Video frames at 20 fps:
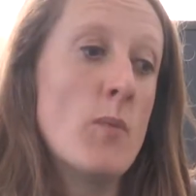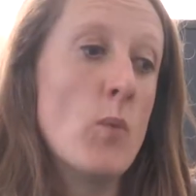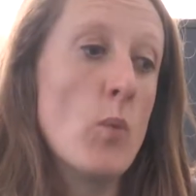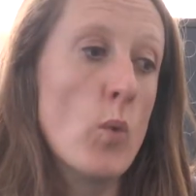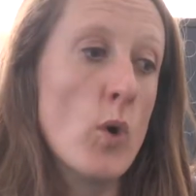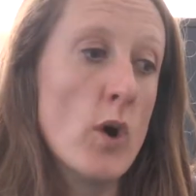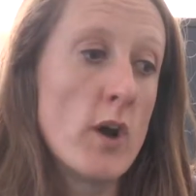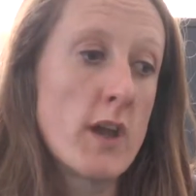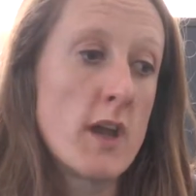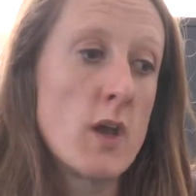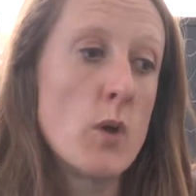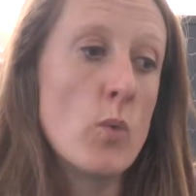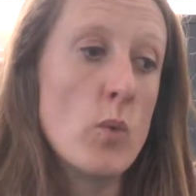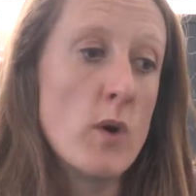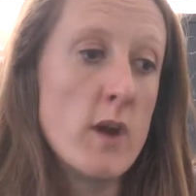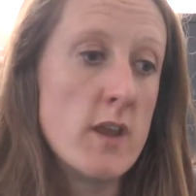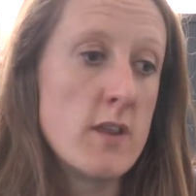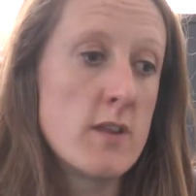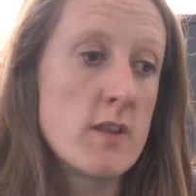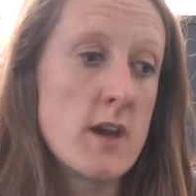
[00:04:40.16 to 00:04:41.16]
working
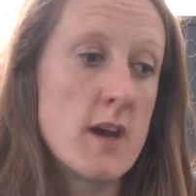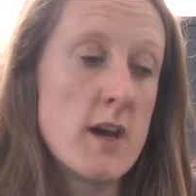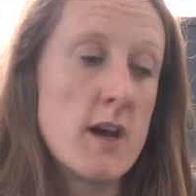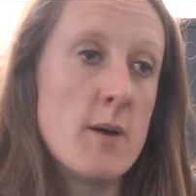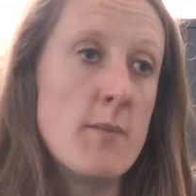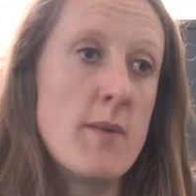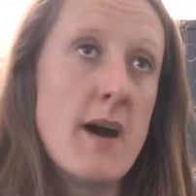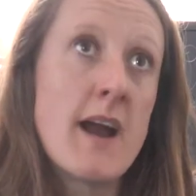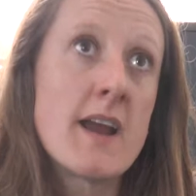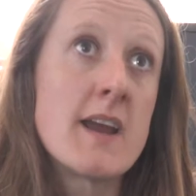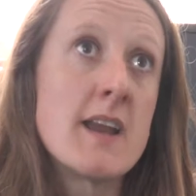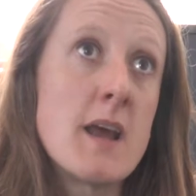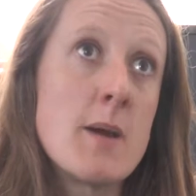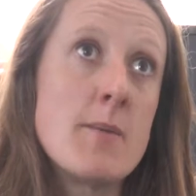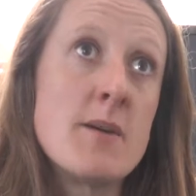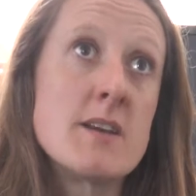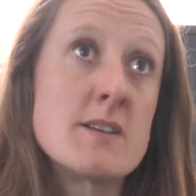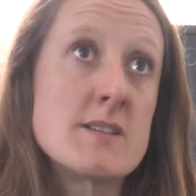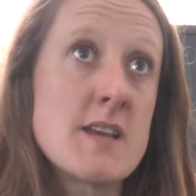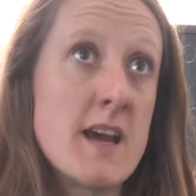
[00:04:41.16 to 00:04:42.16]
with
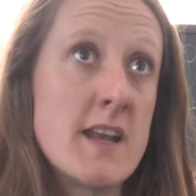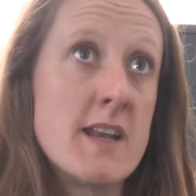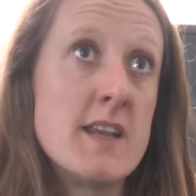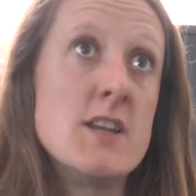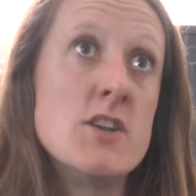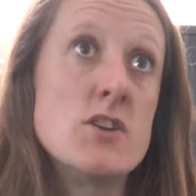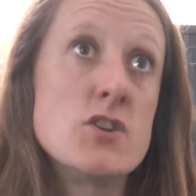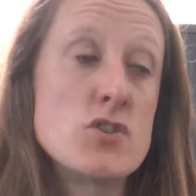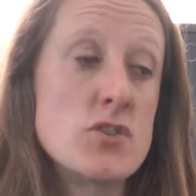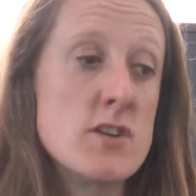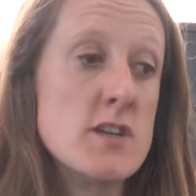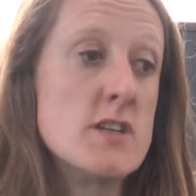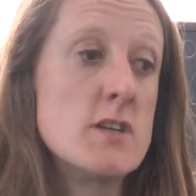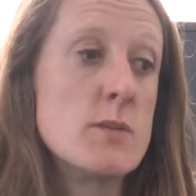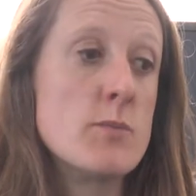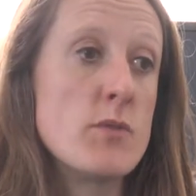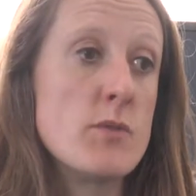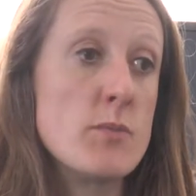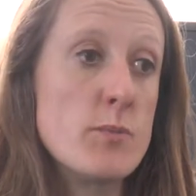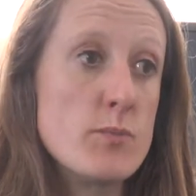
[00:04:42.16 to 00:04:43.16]
academics and industry to
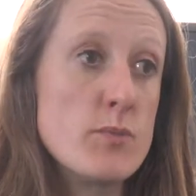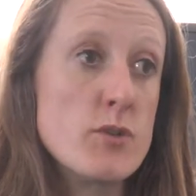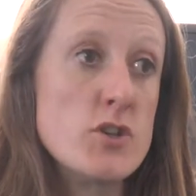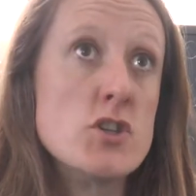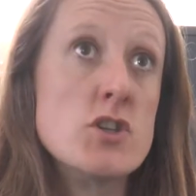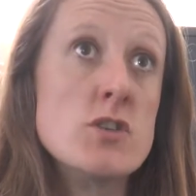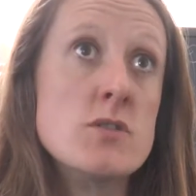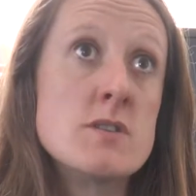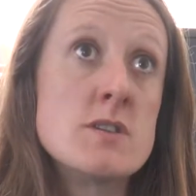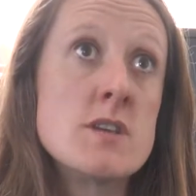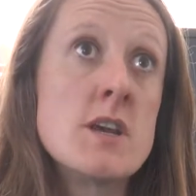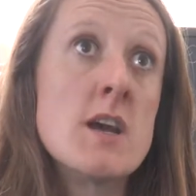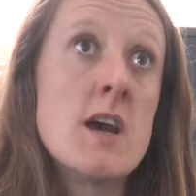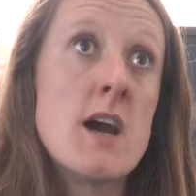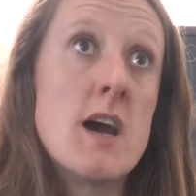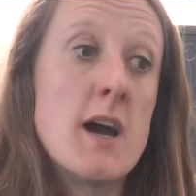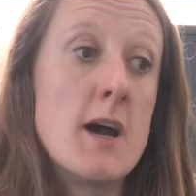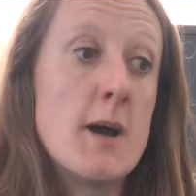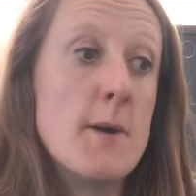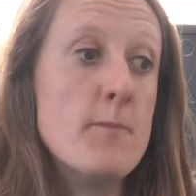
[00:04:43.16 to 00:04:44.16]
produce
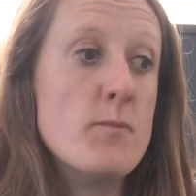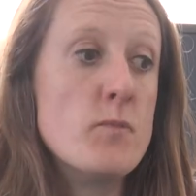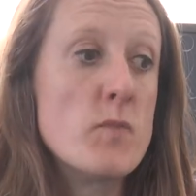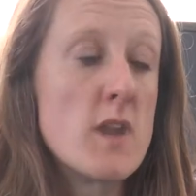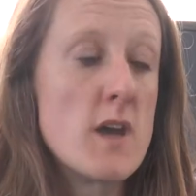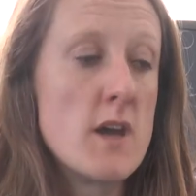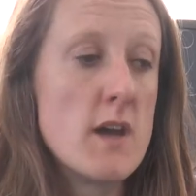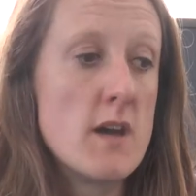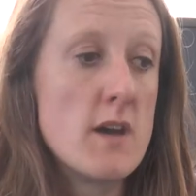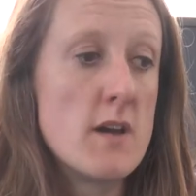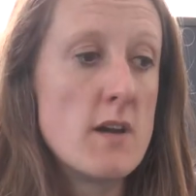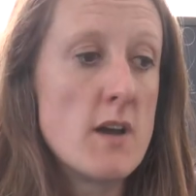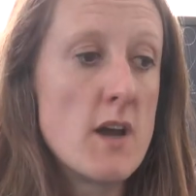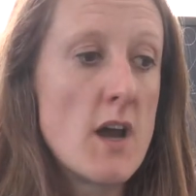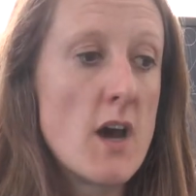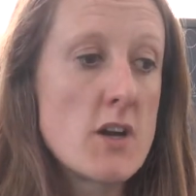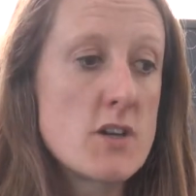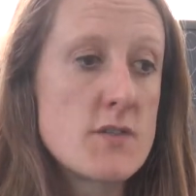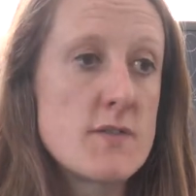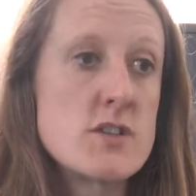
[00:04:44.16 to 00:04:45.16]

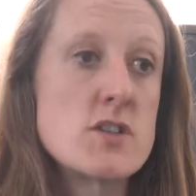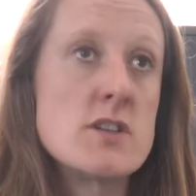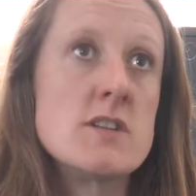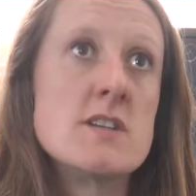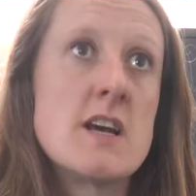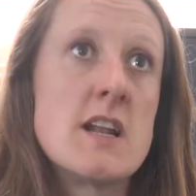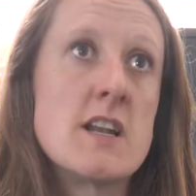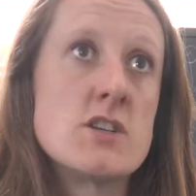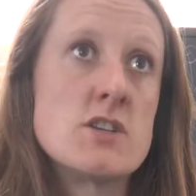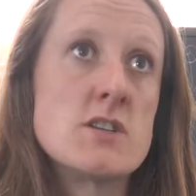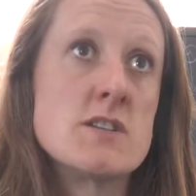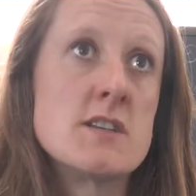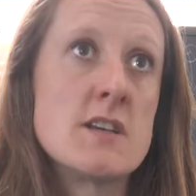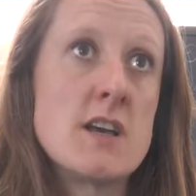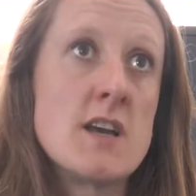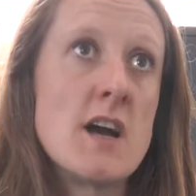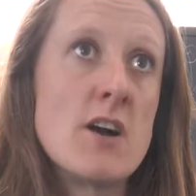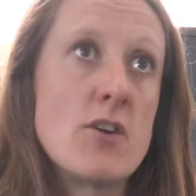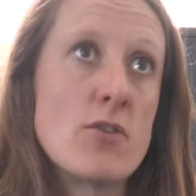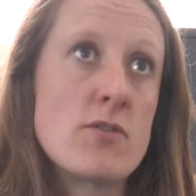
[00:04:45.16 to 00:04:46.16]
artificial intelligence
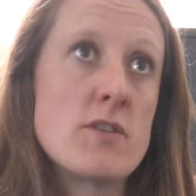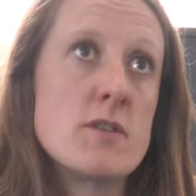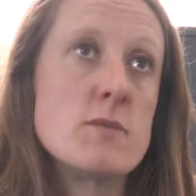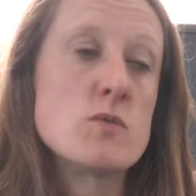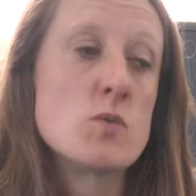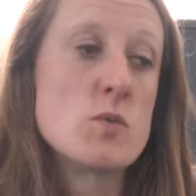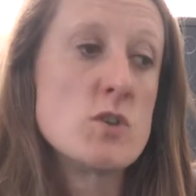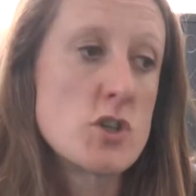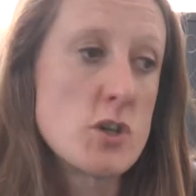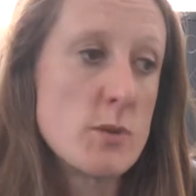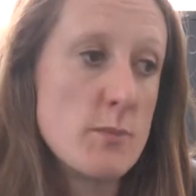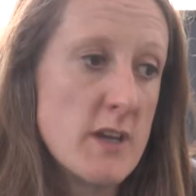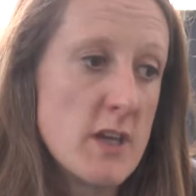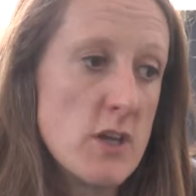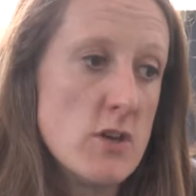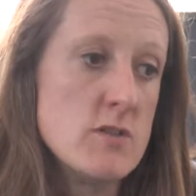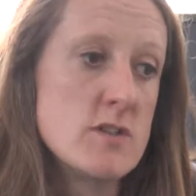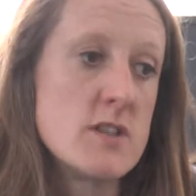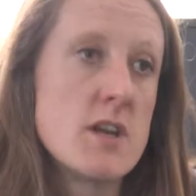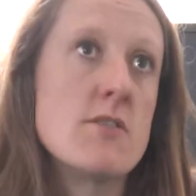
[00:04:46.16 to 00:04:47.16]
algorithms which can be
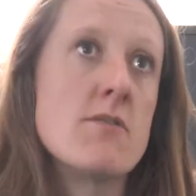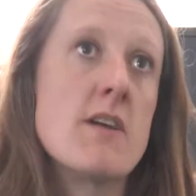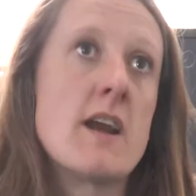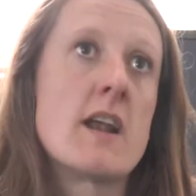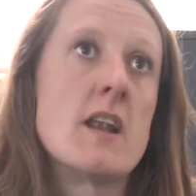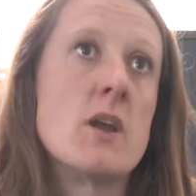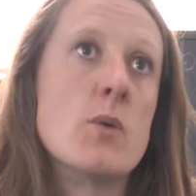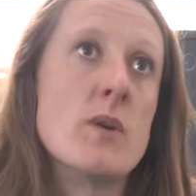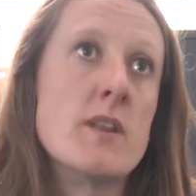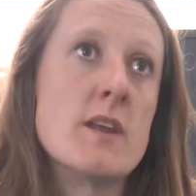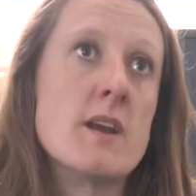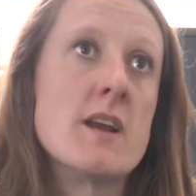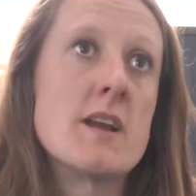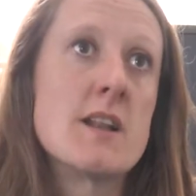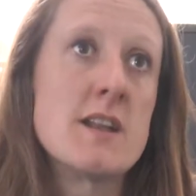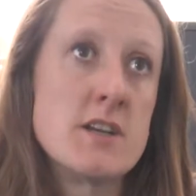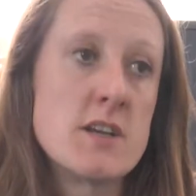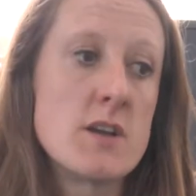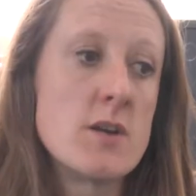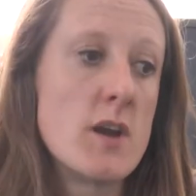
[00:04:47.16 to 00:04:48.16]
used directly
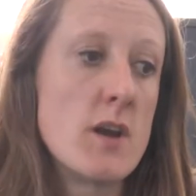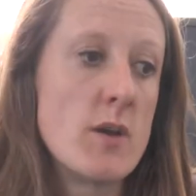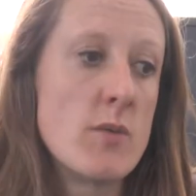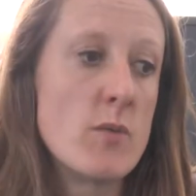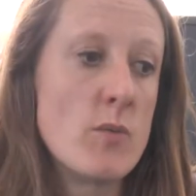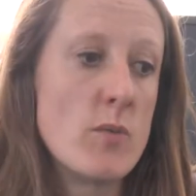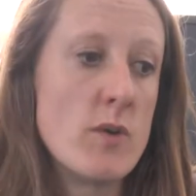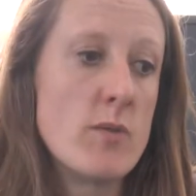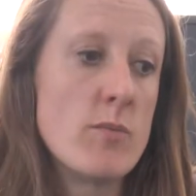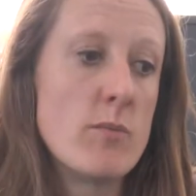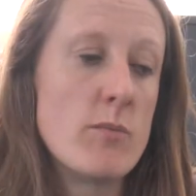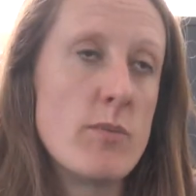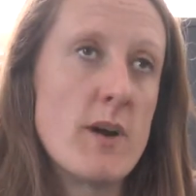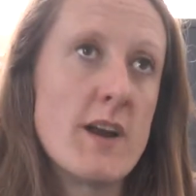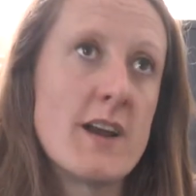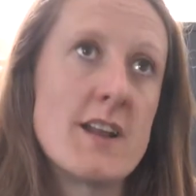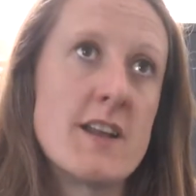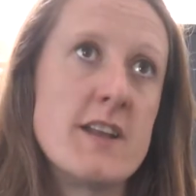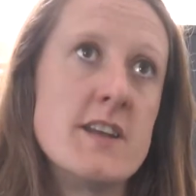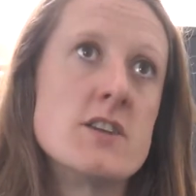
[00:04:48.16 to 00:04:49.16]

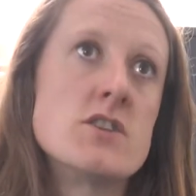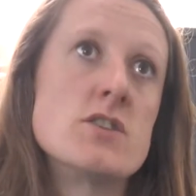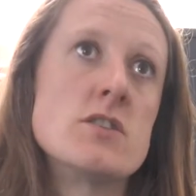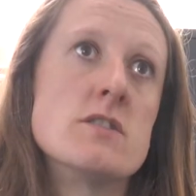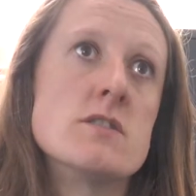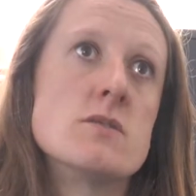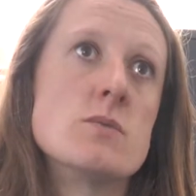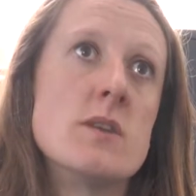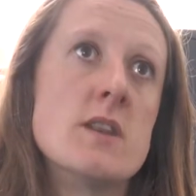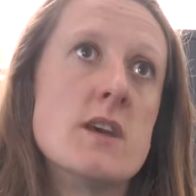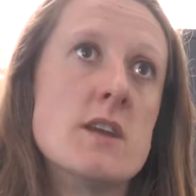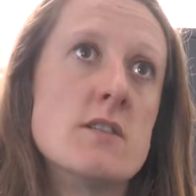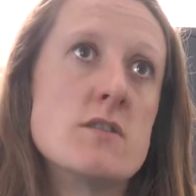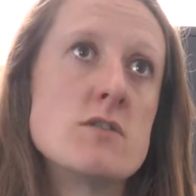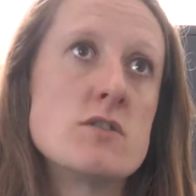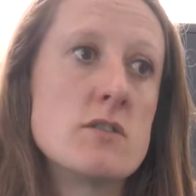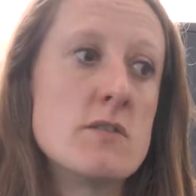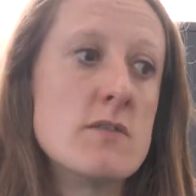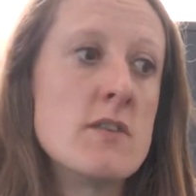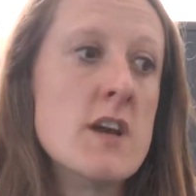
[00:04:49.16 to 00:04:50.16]
by clinicians within
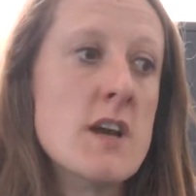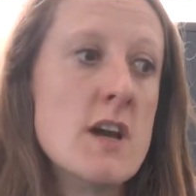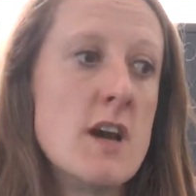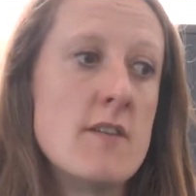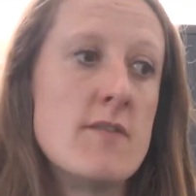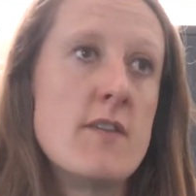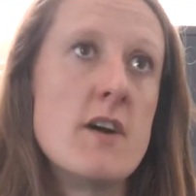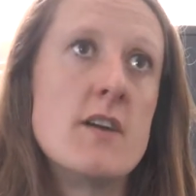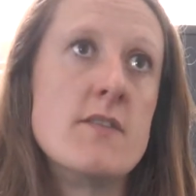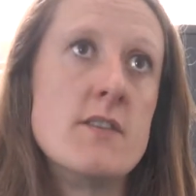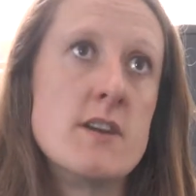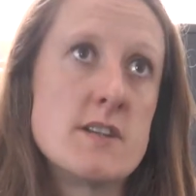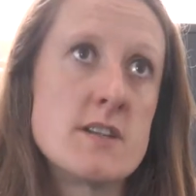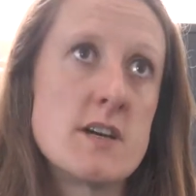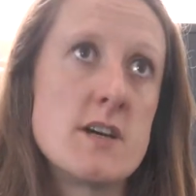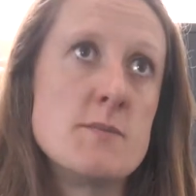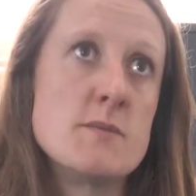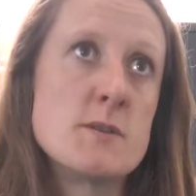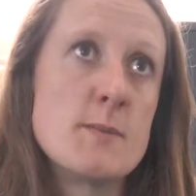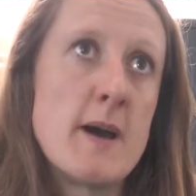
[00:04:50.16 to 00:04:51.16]
sort of a 5-year
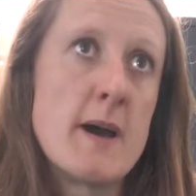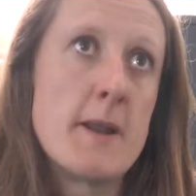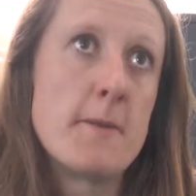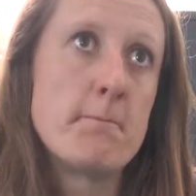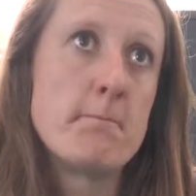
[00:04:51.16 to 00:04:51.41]
time span.